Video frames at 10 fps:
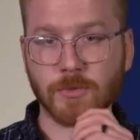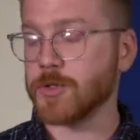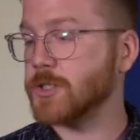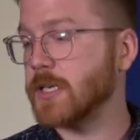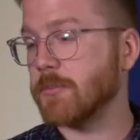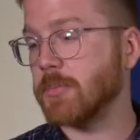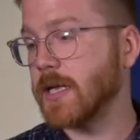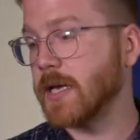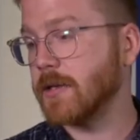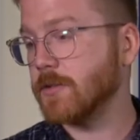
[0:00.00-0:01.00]
We're just going to
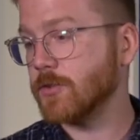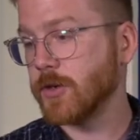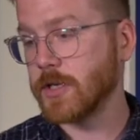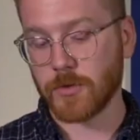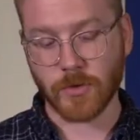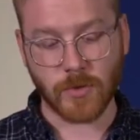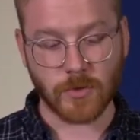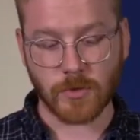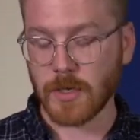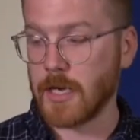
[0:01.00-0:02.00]
play it straight through,
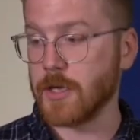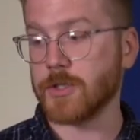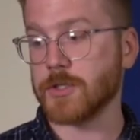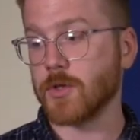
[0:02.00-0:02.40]
just